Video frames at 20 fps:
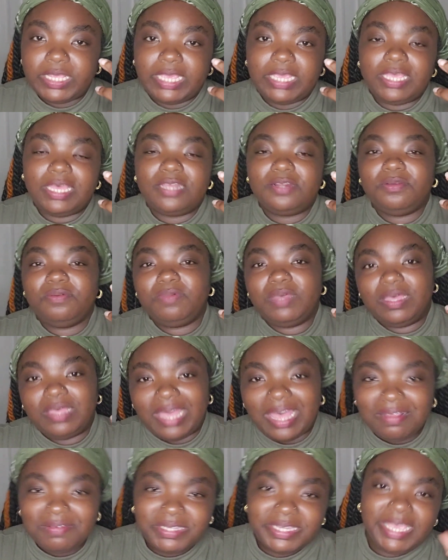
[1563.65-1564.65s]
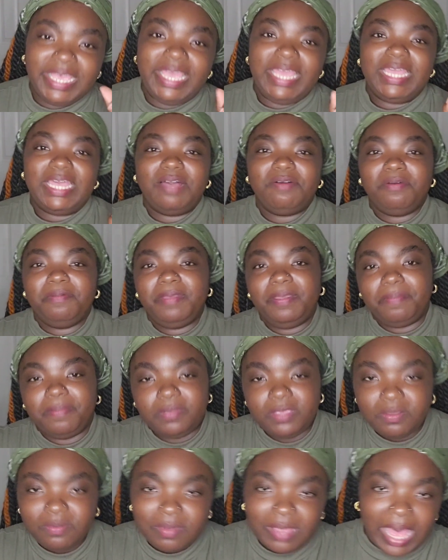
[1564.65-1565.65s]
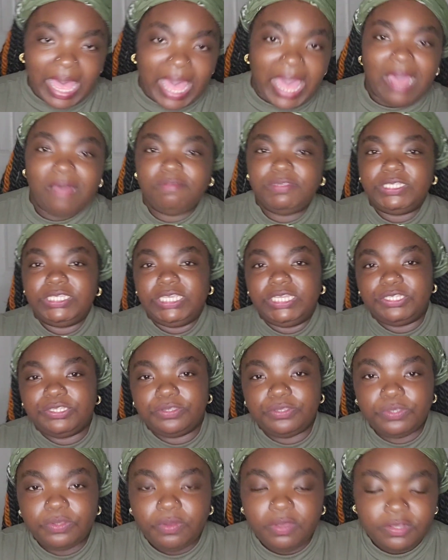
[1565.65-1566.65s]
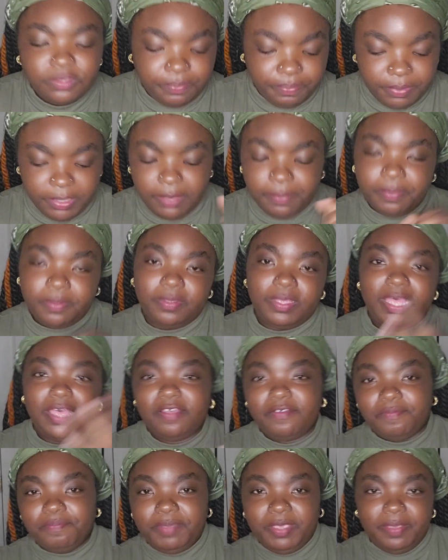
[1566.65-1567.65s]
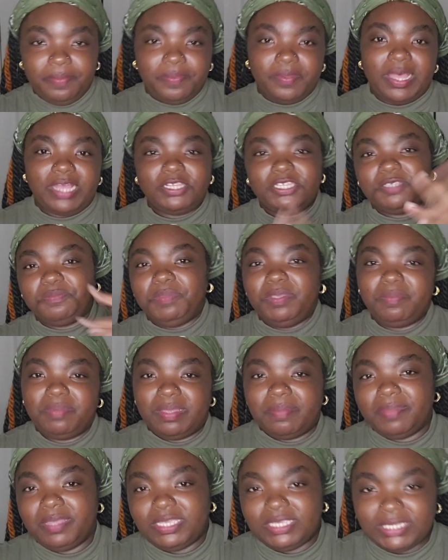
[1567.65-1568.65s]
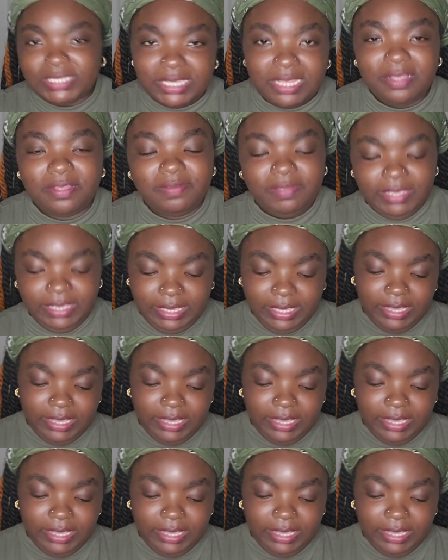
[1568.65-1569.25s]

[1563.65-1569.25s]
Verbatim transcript: Like y'all don't have to hang out with people. You don't have to get to know other people. F people. I just be by myself.